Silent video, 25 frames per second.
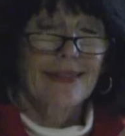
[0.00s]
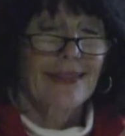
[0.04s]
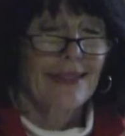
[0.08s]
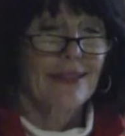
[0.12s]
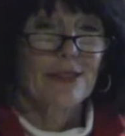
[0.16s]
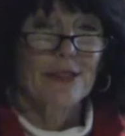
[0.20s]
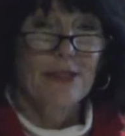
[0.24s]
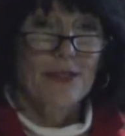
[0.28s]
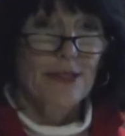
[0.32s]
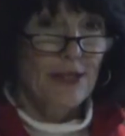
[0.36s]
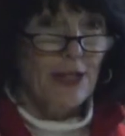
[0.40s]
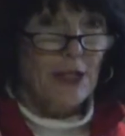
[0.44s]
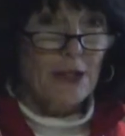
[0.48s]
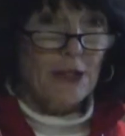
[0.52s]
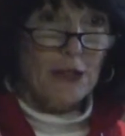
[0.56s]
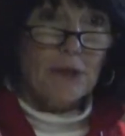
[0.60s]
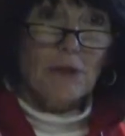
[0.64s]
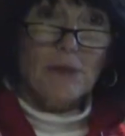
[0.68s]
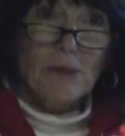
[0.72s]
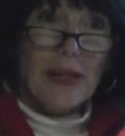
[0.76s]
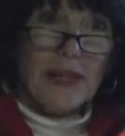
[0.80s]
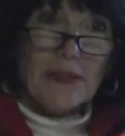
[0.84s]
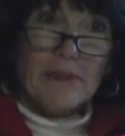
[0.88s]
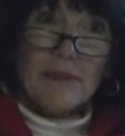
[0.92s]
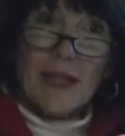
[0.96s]
They just send
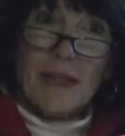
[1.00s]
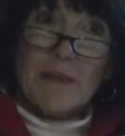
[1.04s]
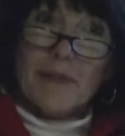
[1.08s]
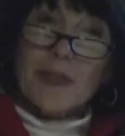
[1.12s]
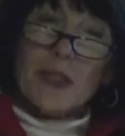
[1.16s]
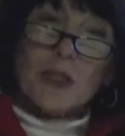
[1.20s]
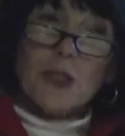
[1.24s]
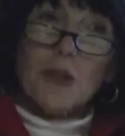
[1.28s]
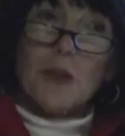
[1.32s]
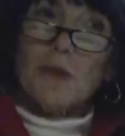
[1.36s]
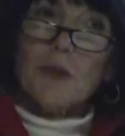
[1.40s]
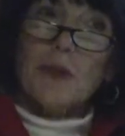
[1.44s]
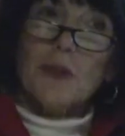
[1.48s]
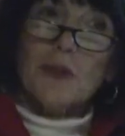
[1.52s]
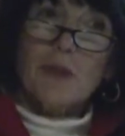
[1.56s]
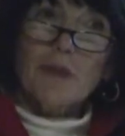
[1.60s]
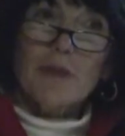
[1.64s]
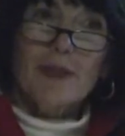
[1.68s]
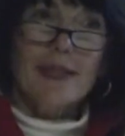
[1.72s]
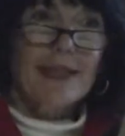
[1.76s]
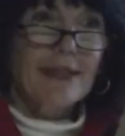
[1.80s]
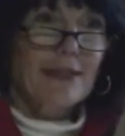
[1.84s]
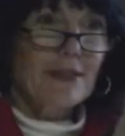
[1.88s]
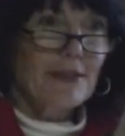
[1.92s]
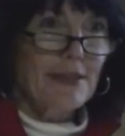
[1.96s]
you like maybe two or
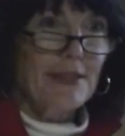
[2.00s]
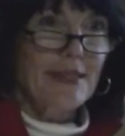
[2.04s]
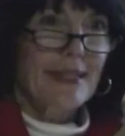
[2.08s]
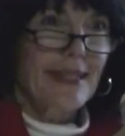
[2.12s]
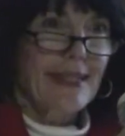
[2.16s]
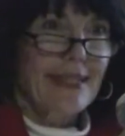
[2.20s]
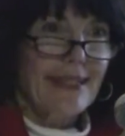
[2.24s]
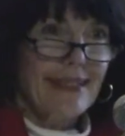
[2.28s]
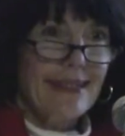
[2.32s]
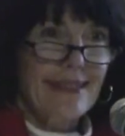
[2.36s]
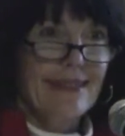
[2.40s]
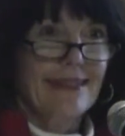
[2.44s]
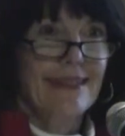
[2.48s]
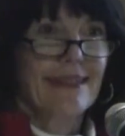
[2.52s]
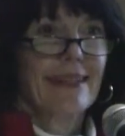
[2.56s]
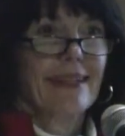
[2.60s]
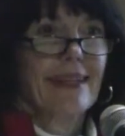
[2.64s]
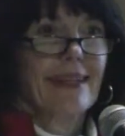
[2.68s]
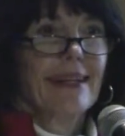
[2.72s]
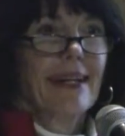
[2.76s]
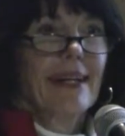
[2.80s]
three little sticks.